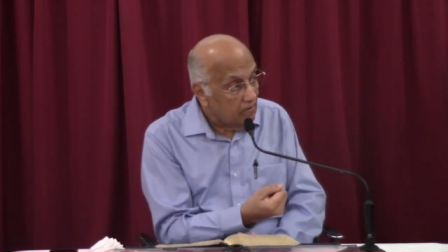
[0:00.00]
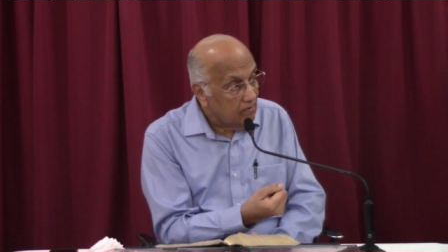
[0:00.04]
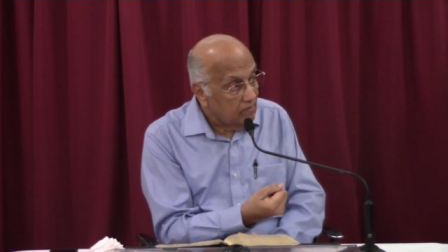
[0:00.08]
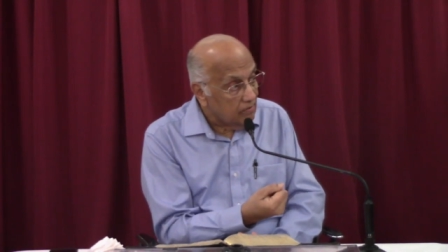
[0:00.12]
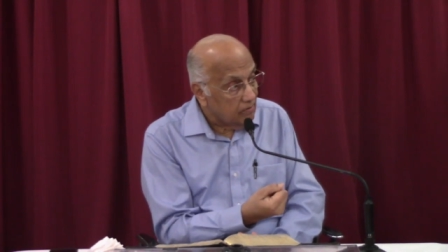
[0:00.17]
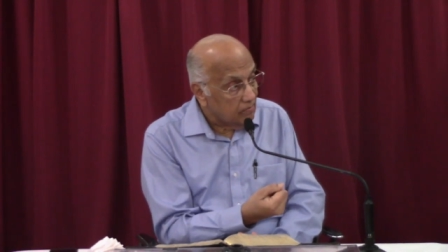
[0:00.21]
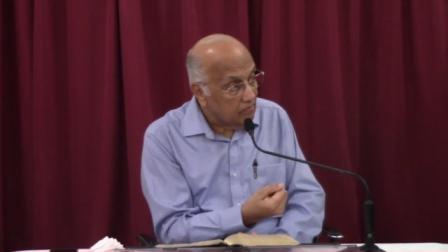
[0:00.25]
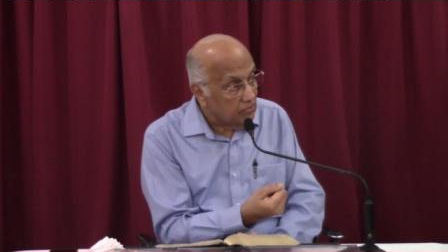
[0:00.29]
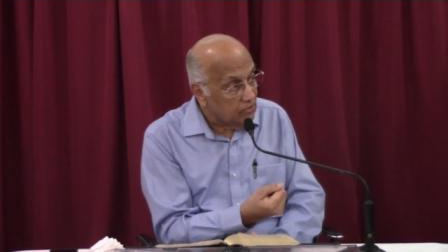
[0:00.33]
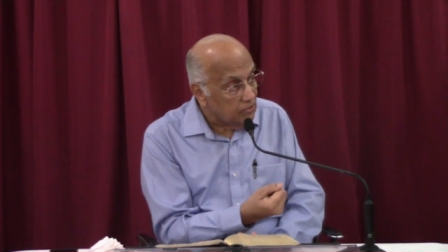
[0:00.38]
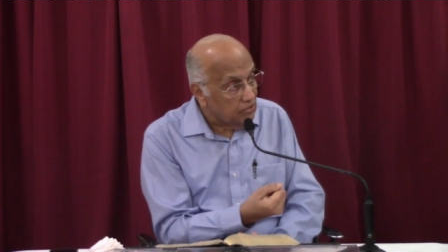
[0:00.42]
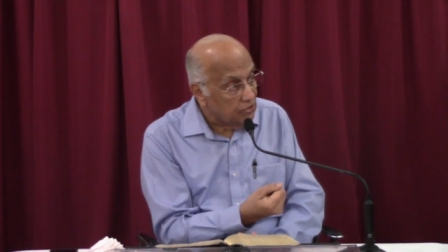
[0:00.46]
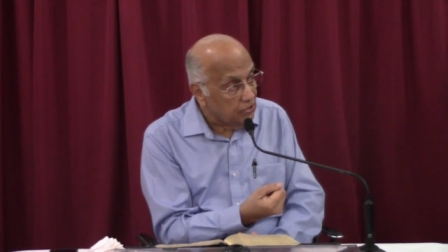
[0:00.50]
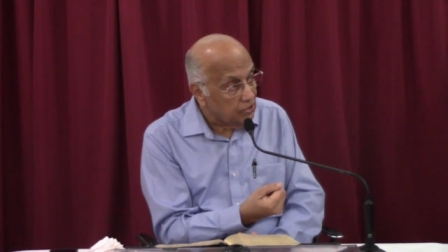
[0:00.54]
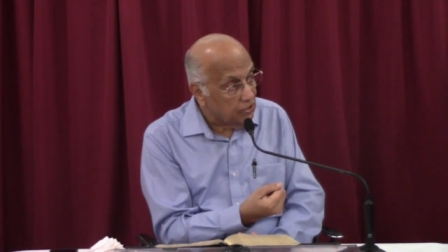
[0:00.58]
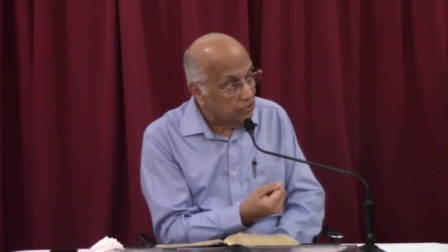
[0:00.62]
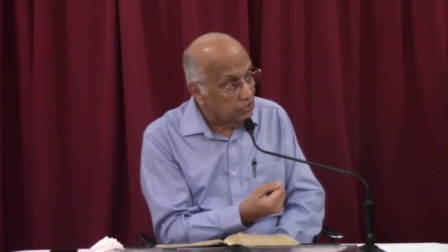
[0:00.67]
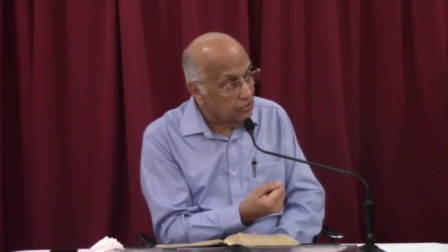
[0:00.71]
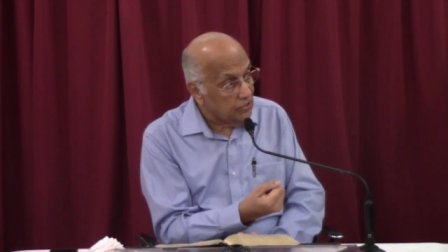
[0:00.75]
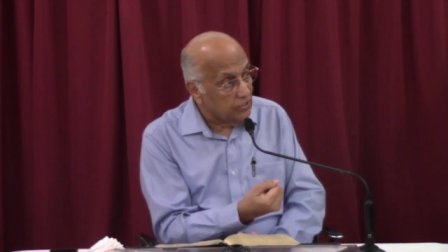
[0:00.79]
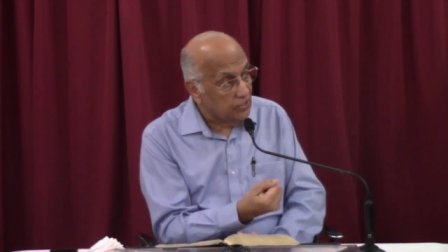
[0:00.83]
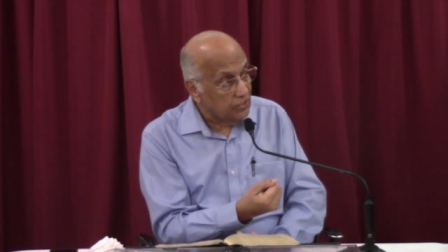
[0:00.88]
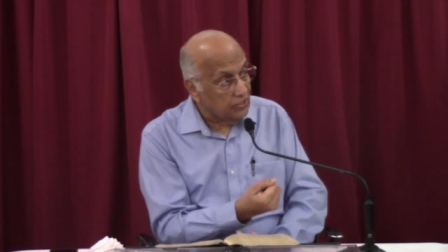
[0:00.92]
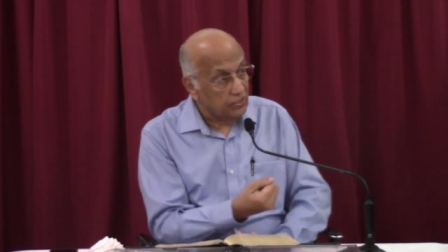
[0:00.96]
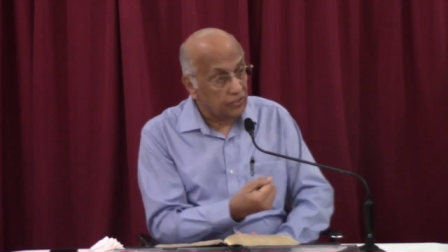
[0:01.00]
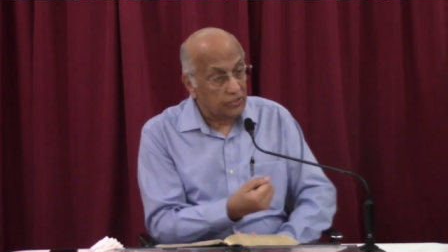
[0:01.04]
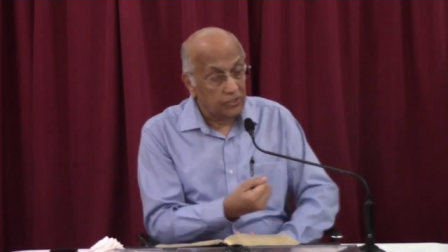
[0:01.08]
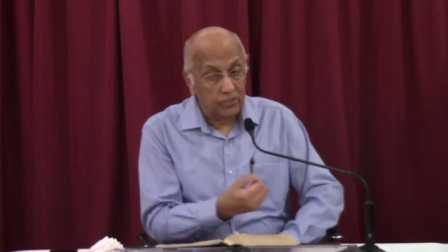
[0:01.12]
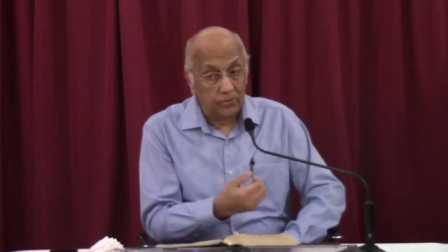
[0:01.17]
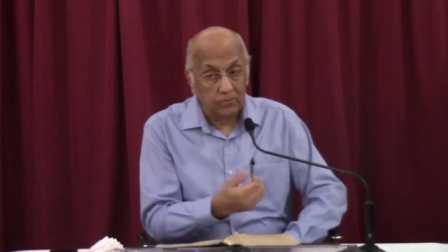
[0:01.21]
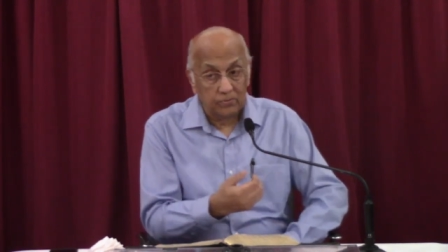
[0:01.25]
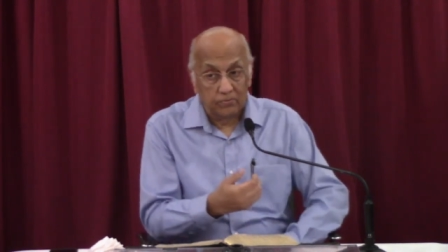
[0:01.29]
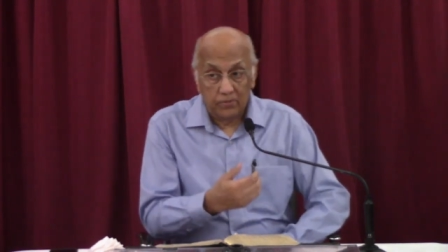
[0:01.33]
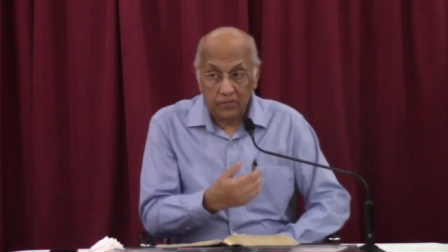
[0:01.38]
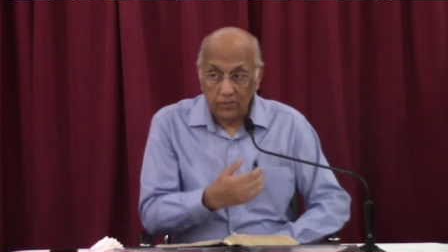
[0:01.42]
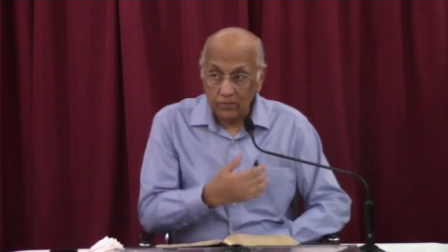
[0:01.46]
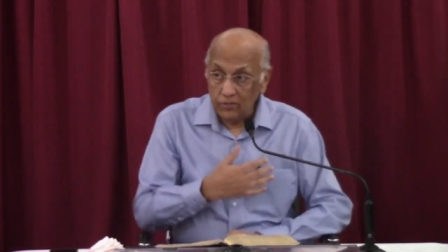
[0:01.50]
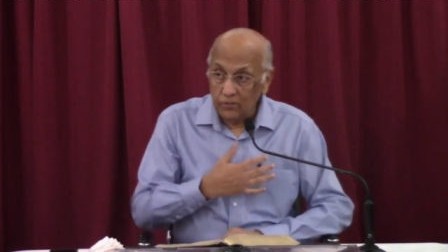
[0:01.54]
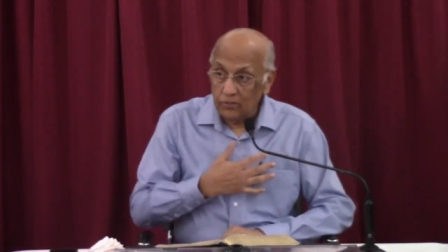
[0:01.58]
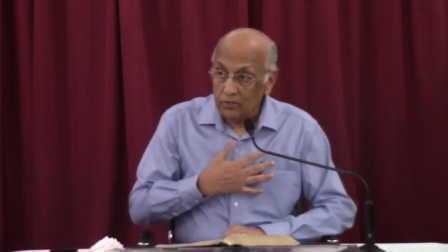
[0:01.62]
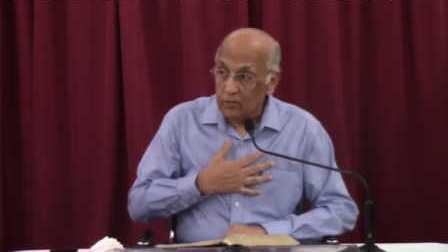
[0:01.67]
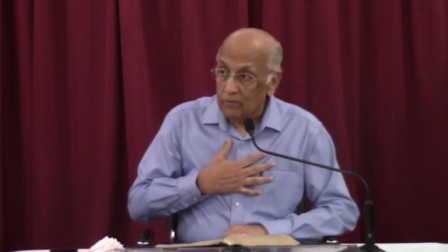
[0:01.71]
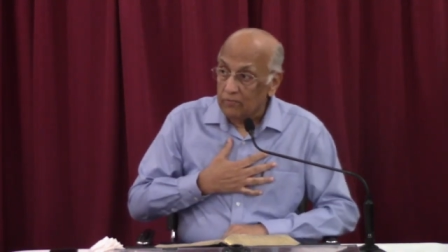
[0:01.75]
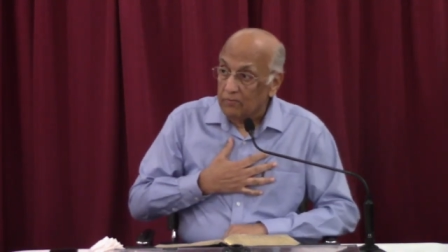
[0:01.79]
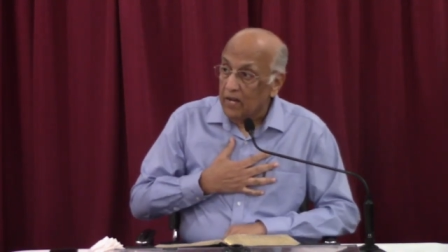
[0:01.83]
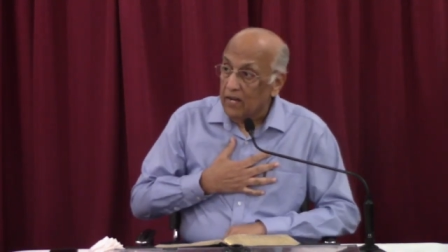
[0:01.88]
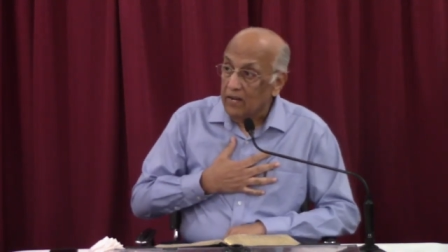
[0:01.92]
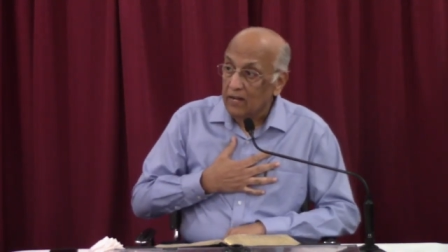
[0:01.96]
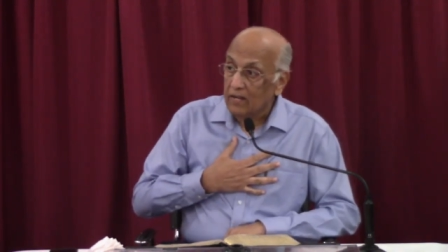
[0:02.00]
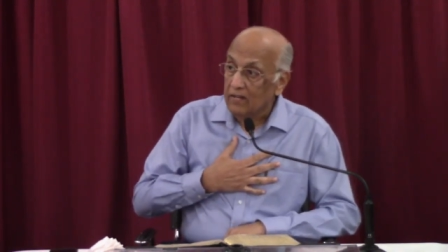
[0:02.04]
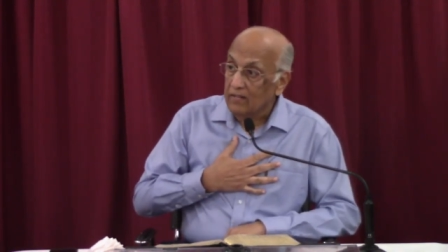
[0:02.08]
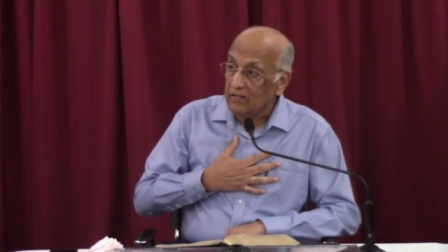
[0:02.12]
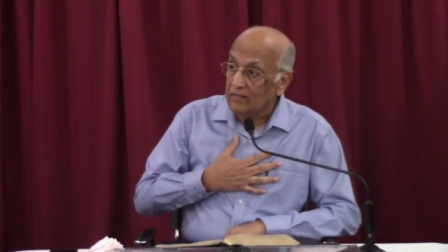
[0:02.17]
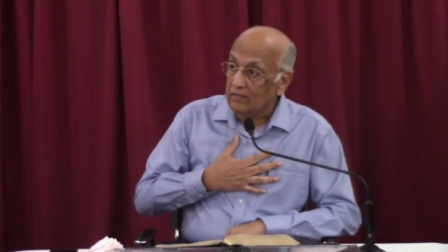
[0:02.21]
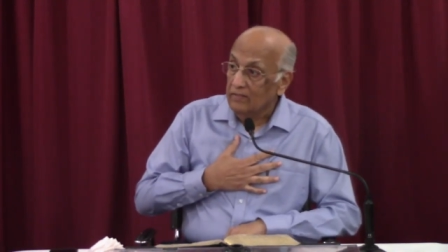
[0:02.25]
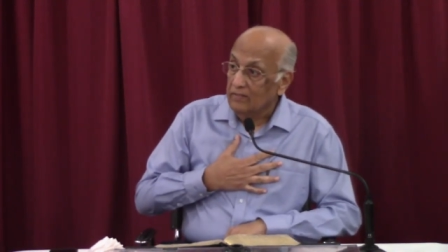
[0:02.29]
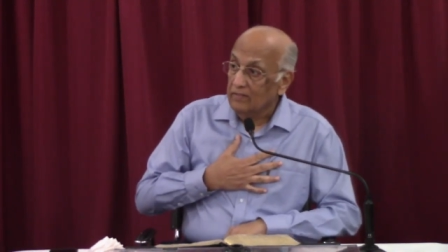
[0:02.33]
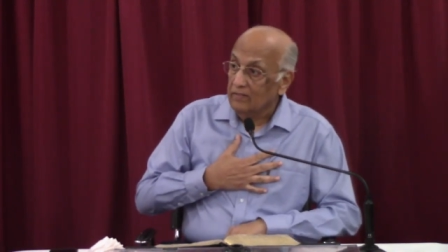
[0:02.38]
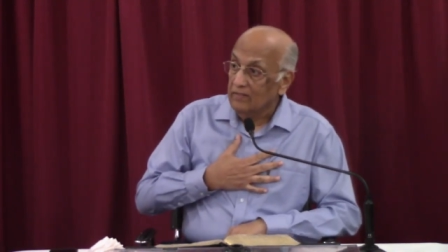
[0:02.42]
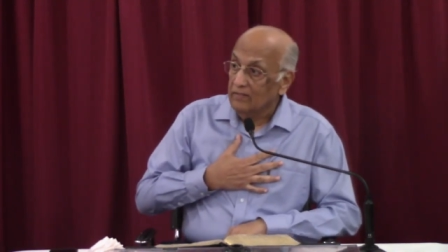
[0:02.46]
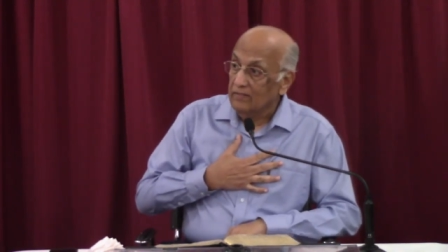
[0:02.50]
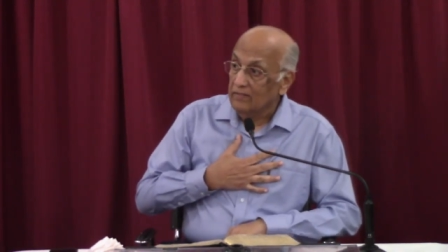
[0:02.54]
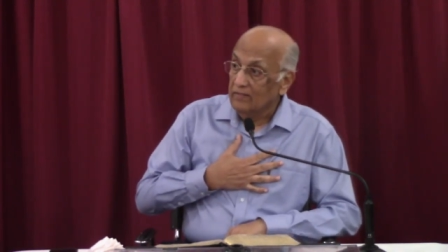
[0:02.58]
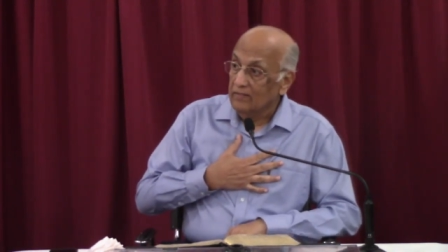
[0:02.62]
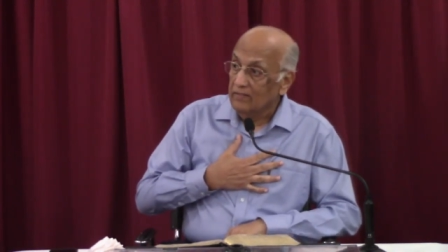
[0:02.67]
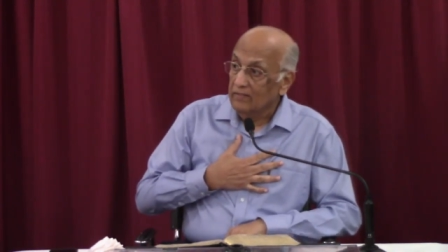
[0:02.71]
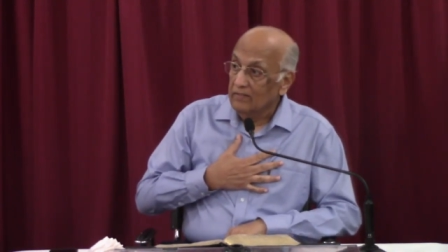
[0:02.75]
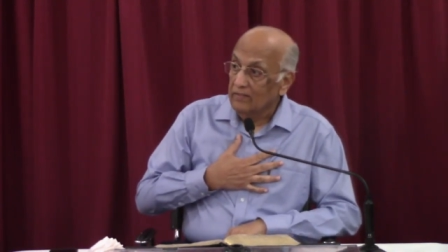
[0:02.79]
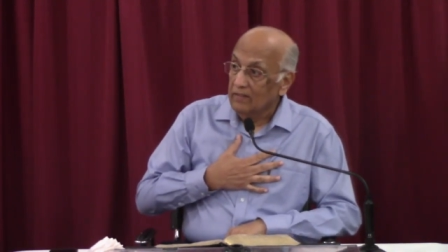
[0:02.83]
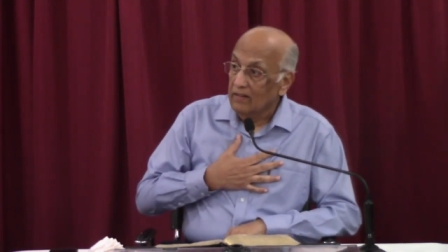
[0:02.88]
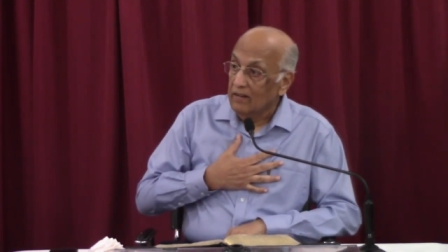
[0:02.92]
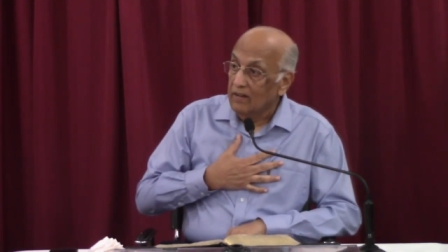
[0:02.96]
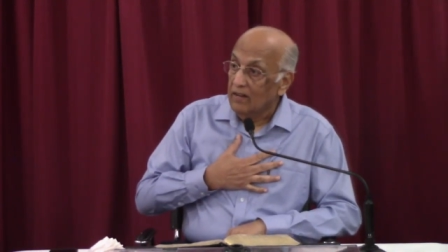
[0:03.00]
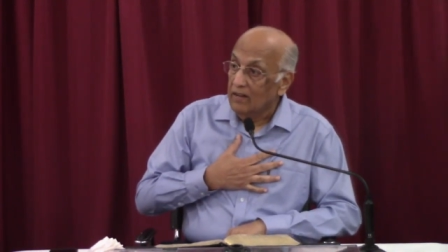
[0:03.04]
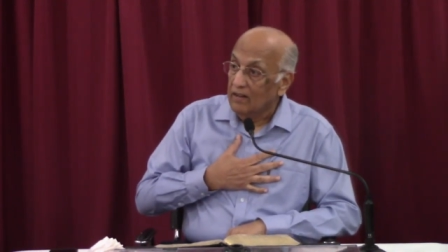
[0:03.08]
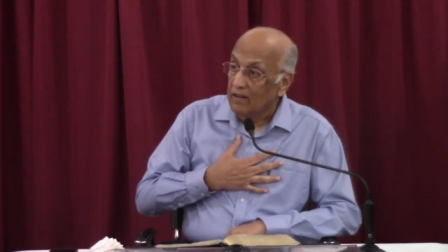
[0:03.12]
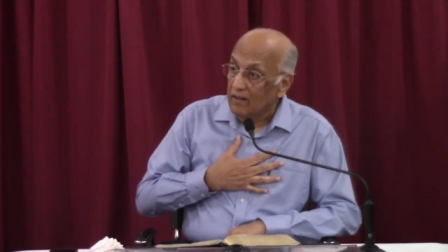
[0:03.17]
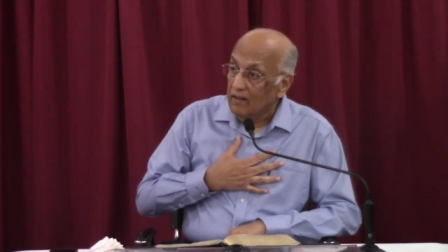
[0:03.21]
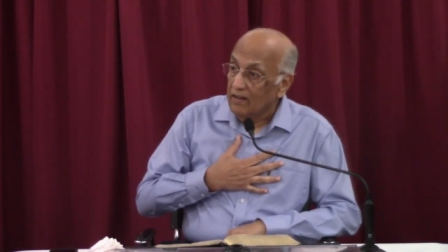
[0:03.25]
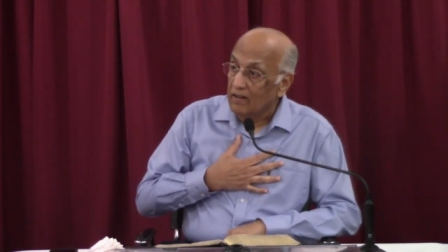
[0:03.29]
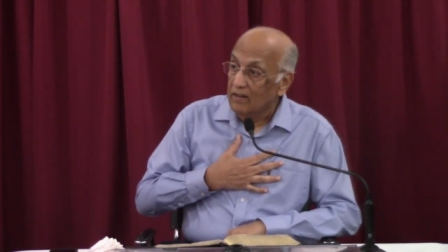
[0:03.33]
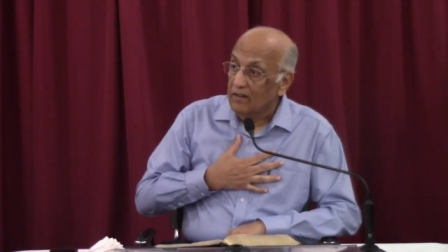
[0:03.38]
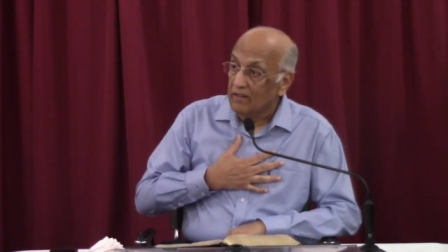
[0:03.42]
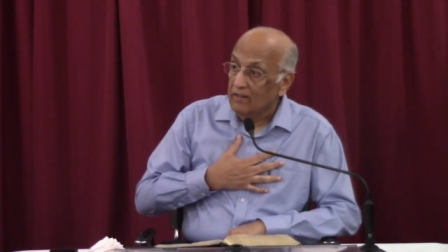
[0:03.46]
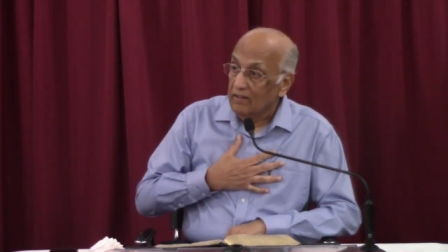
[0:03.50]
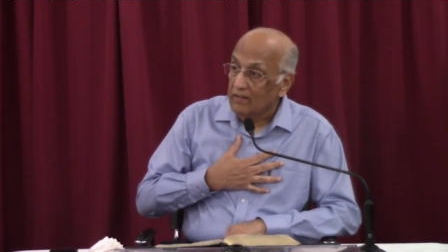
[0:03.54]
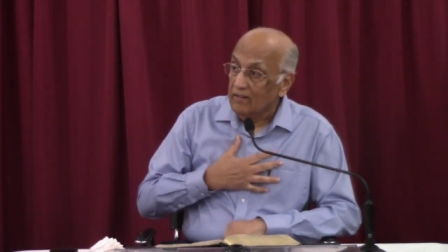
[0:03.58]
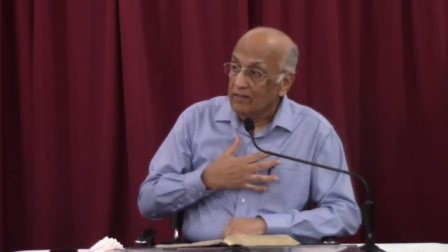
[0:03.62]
from this church as a spiritual man. Uh huh.